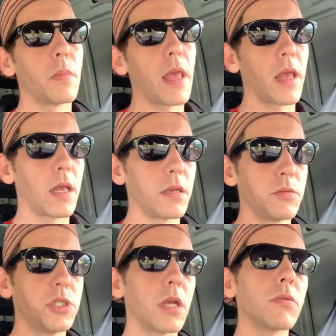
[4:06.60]

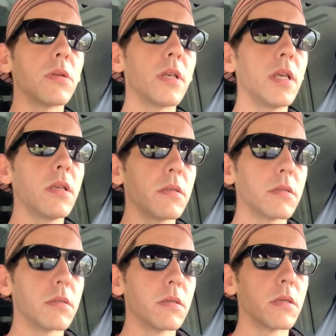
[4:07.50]
And generally
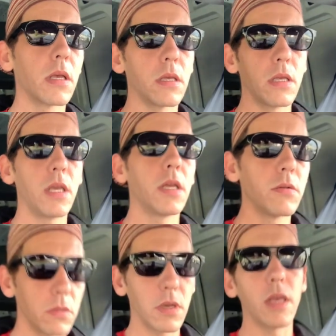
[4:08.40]

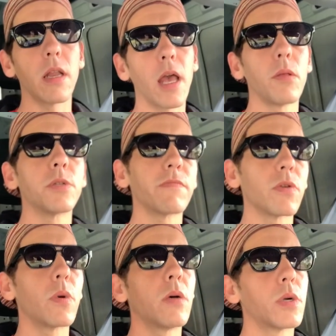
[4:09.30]
it helps
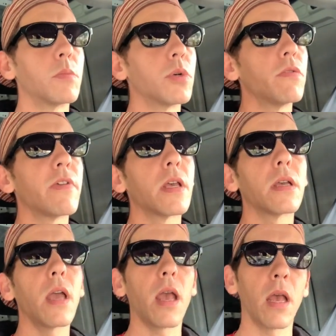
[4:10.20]
for while we're
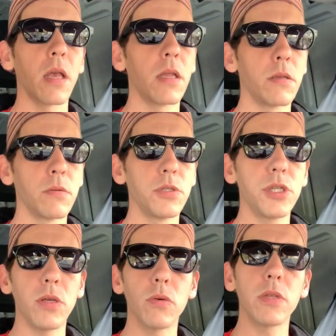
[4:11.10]
moving, and
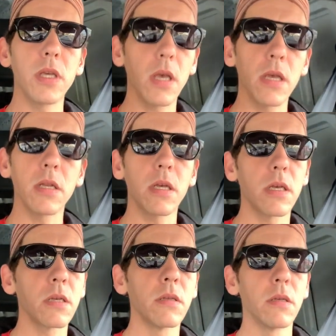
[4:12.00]
she only kind
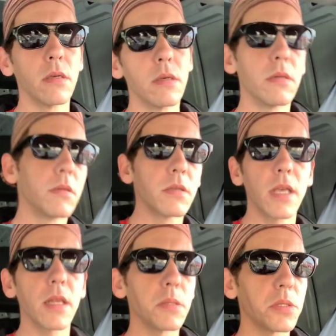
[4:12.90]
of
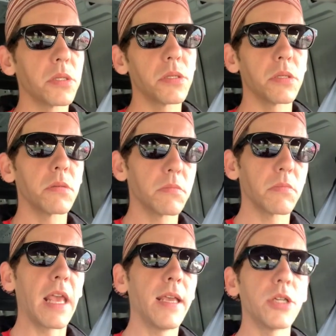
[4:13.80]
gets
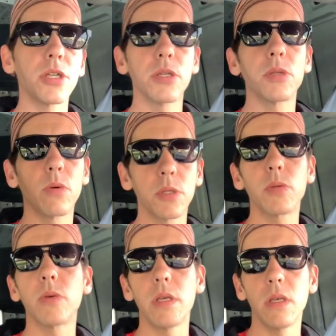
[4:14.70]
anxious once
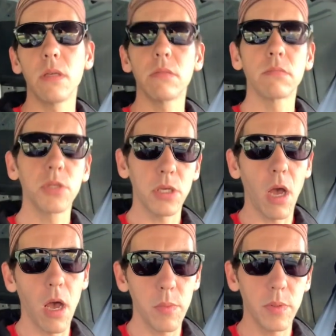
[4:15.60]
we stop.